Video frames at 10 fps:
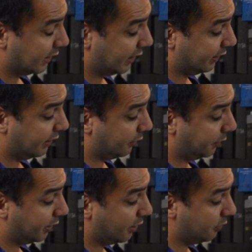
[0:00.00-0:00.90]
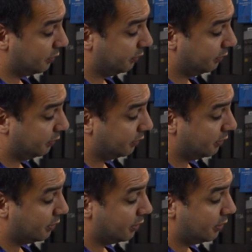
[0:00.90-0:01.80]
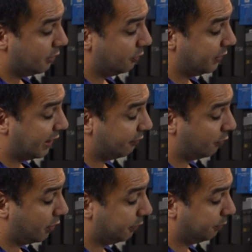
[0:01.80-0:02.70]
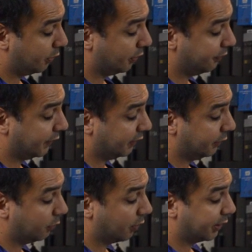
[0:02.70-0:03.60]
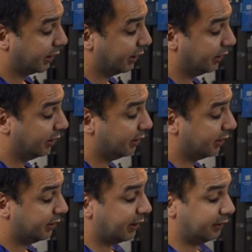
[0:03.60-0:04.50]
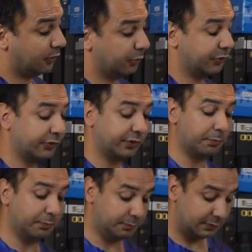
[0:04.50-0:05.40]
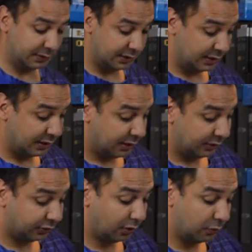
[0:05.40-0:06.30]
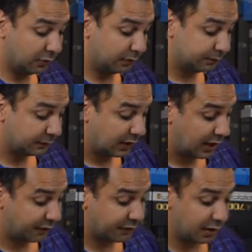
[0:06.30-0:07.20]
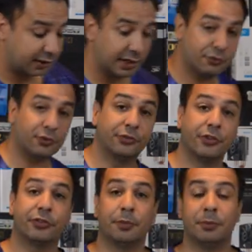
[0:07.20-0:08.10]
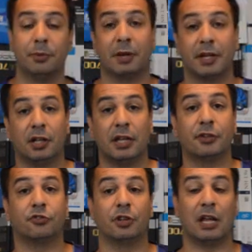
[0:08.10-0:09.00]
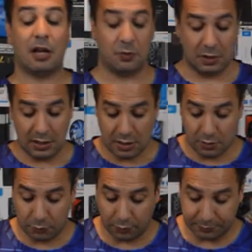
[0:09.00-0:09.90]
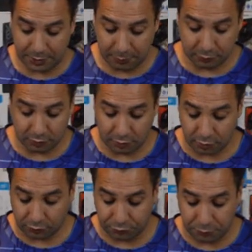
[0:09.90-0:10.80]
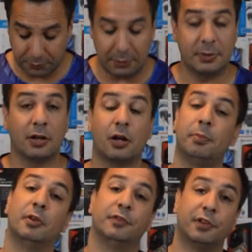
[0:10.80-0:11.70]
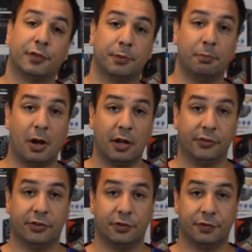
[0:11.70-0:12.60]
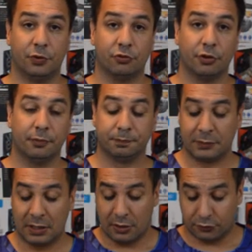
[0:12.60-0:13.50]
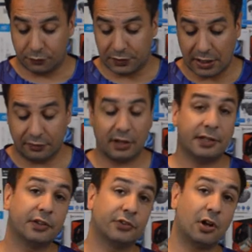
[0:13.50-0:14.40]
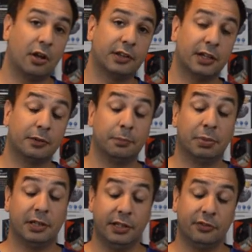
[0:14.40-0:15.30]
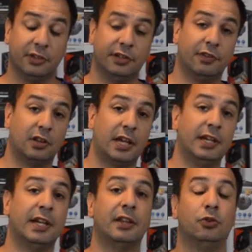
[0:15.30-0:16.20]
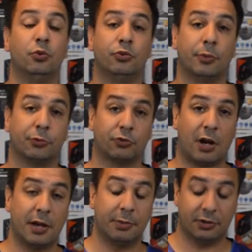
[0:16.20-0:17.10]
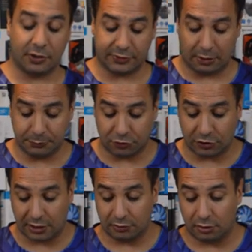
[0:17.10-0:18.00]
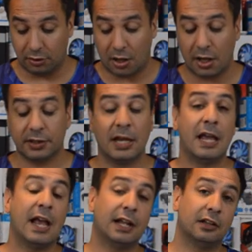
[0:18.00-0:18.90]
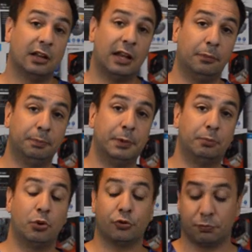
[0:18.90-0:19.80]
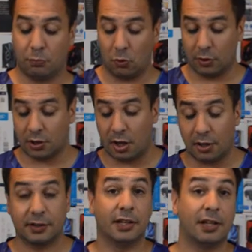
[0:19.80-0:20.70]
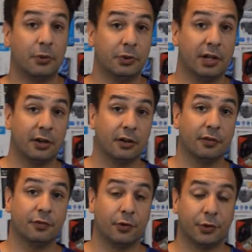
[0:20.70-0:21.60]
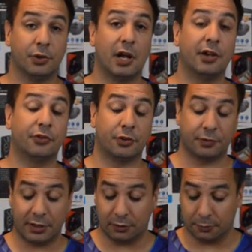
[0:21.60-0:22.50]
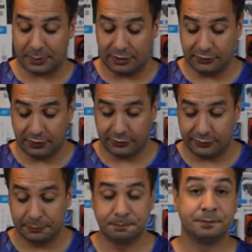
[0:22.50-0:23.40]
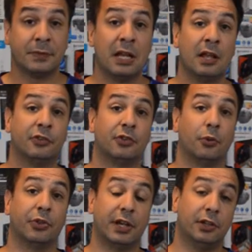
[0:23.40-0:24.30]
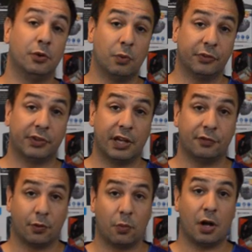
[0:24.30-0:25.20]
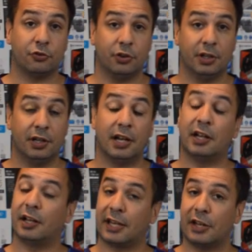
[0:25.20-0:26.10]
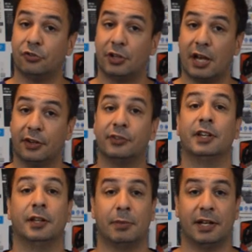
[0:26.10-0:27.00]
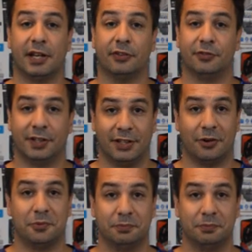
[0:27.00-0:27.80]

And there we go. We have one perfectly working Nintendo system. So, I've got an extra system in my collection now. We'll be able to look through maybe a couple of different mods in the future. So if you guys like this content, please leave a like and do subscribe. It does help the channel a lot and it'll help me push more content out there for you guys on a regular basis. So thank you once again for watching and I'll catch you guys in my next video.